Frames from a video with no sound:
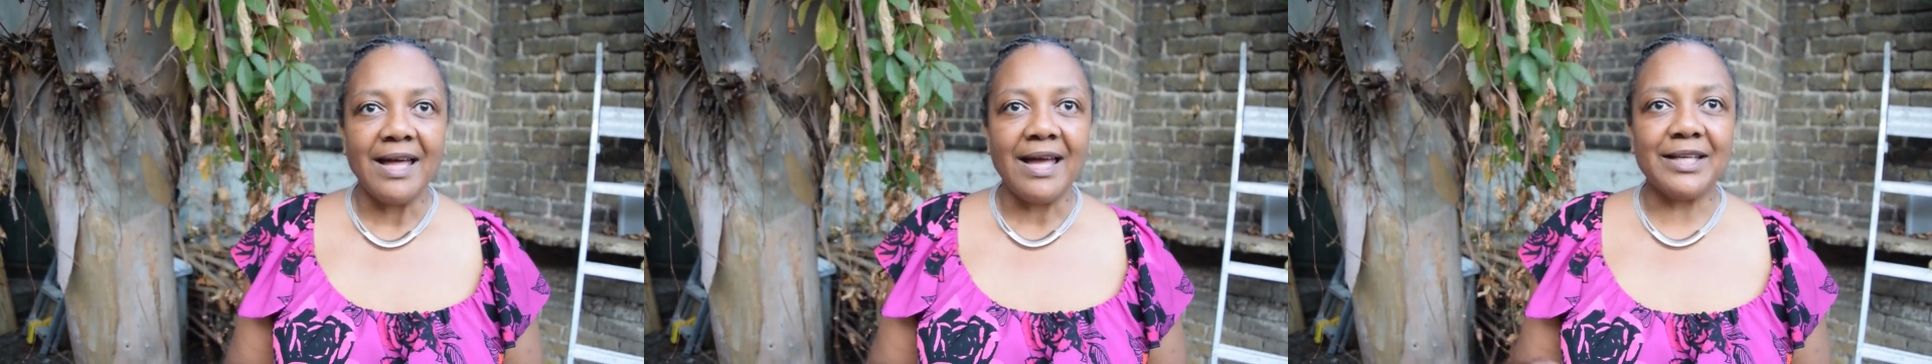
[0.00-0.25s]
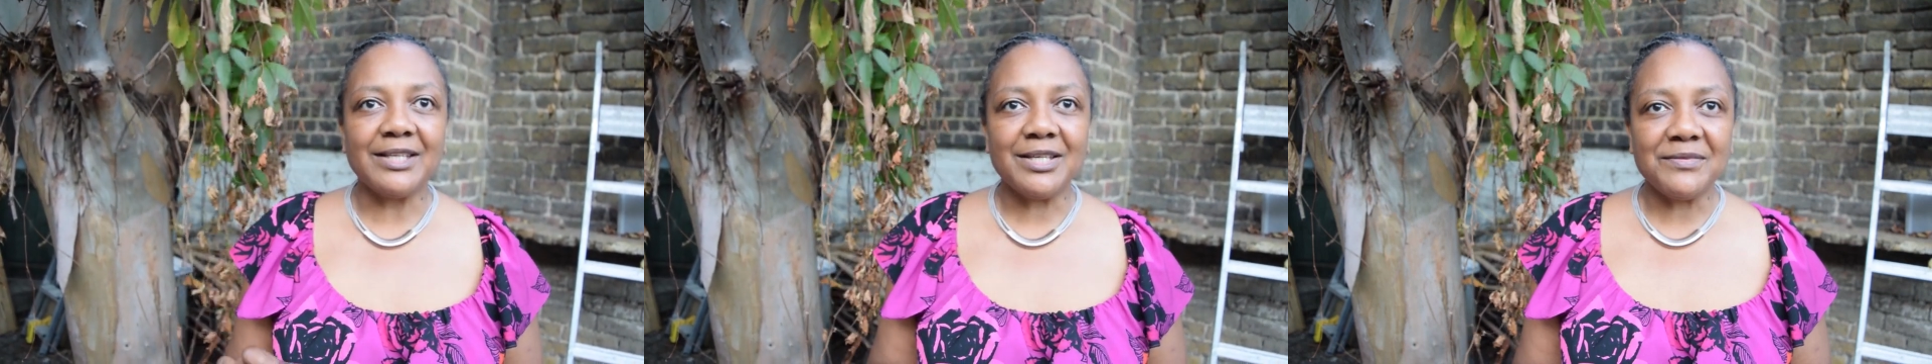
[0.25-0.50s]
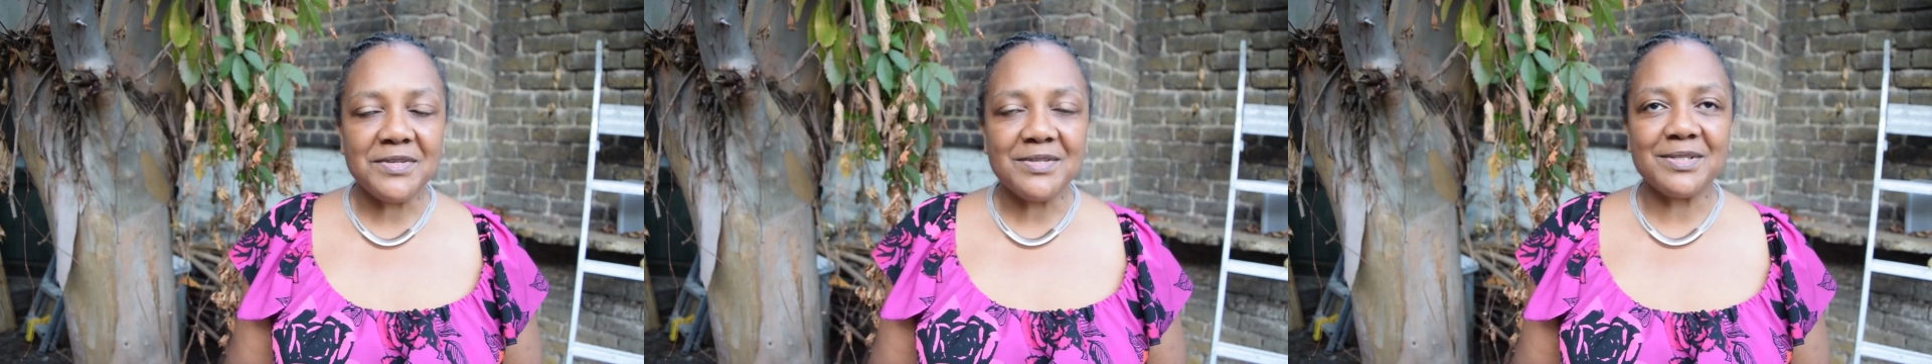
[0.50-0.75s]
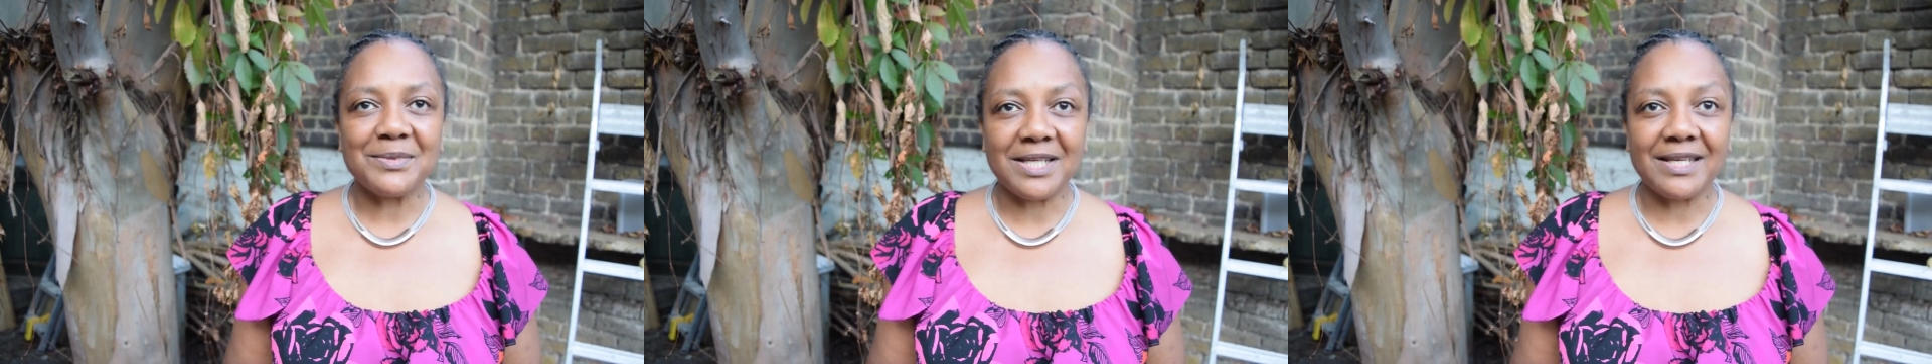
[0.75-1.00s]
and give you
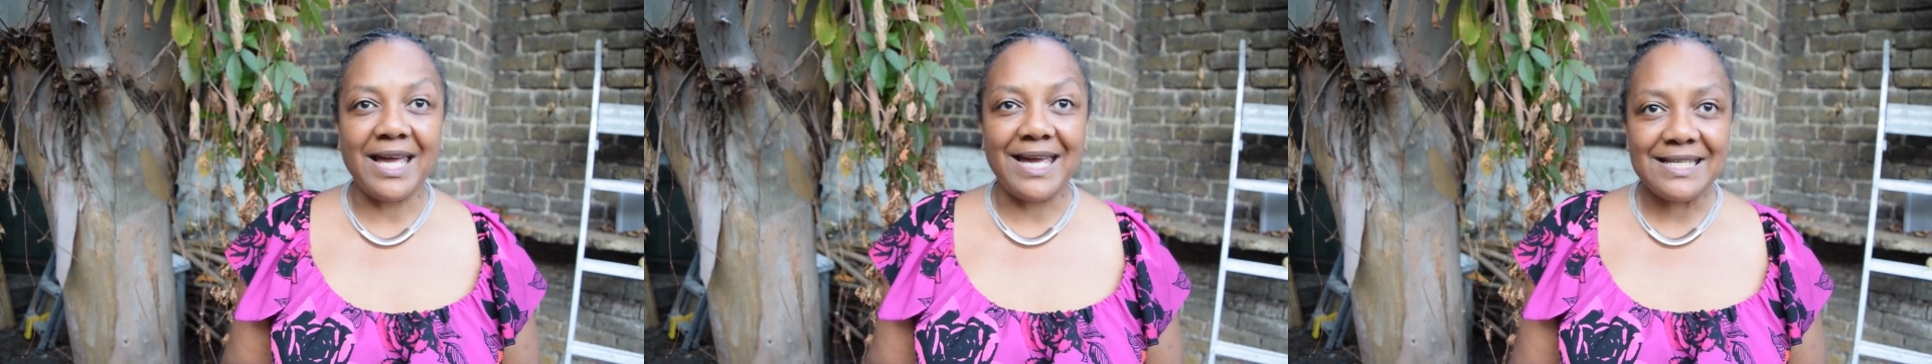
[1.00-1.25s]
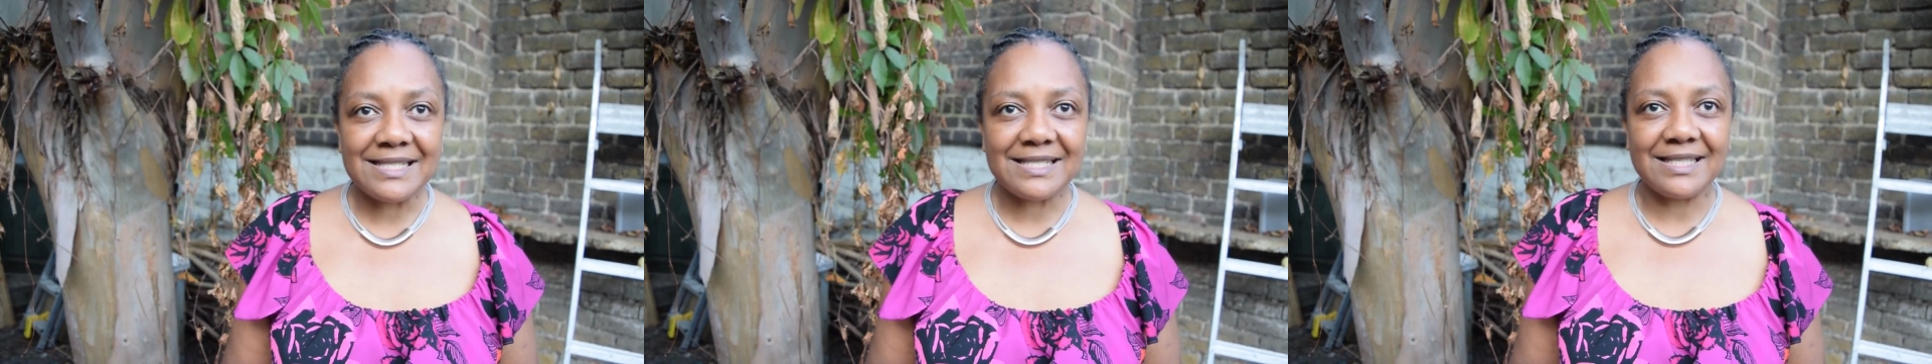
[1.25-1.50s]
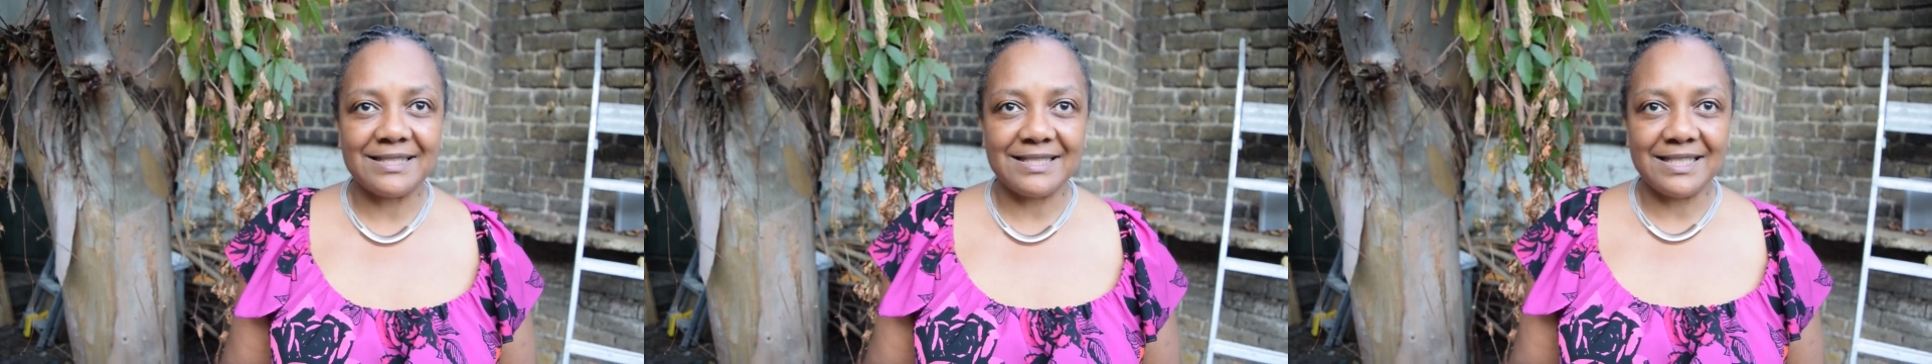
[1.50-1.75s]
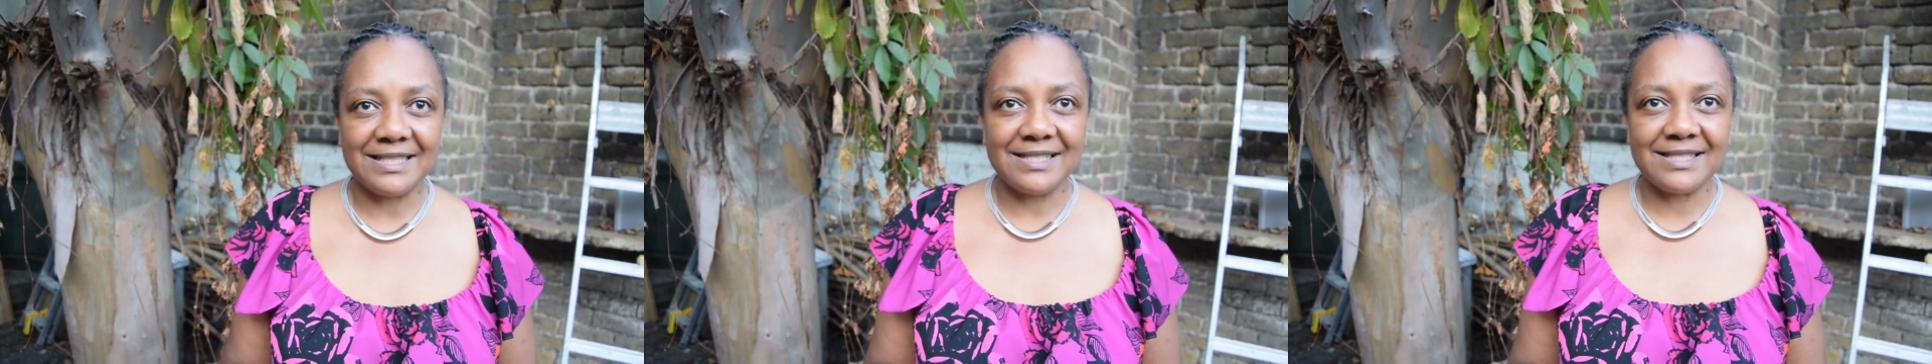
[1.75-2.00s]
some of the case
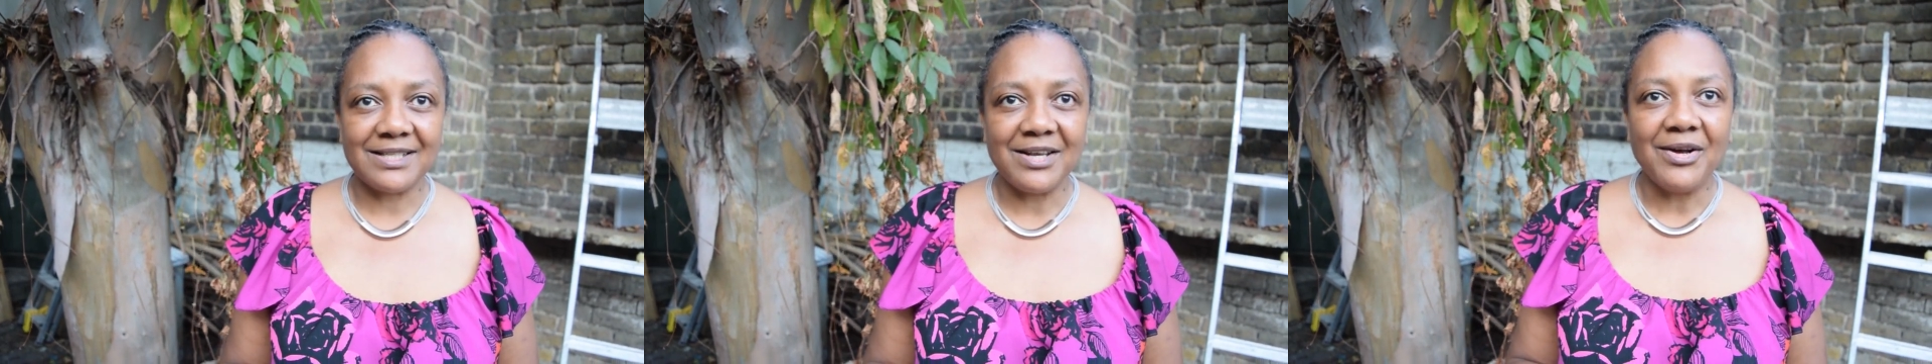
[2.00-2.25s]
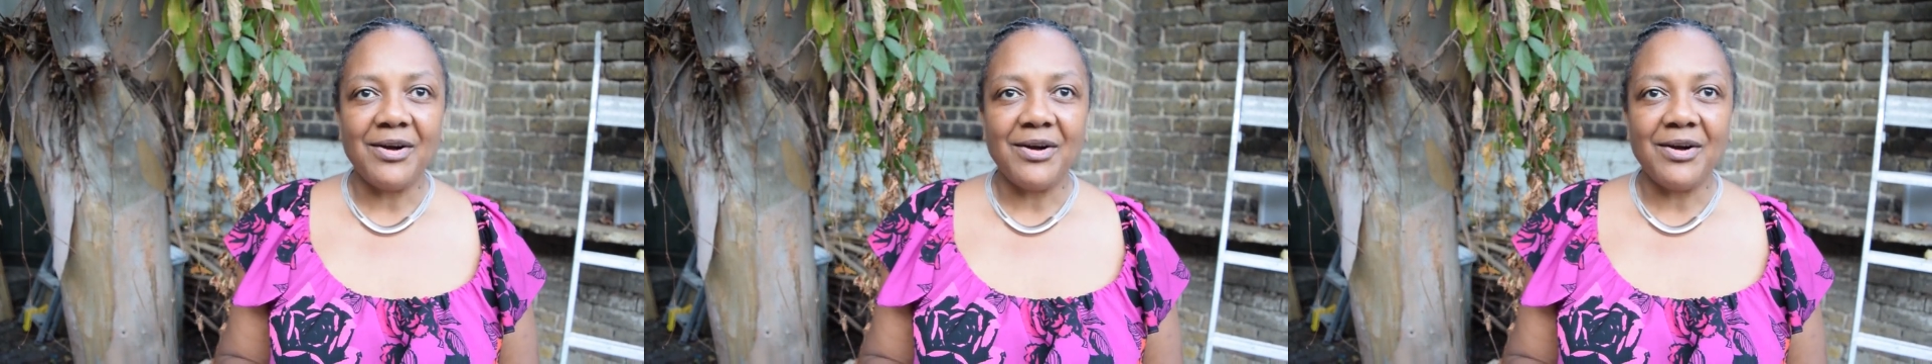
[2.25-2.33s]
studies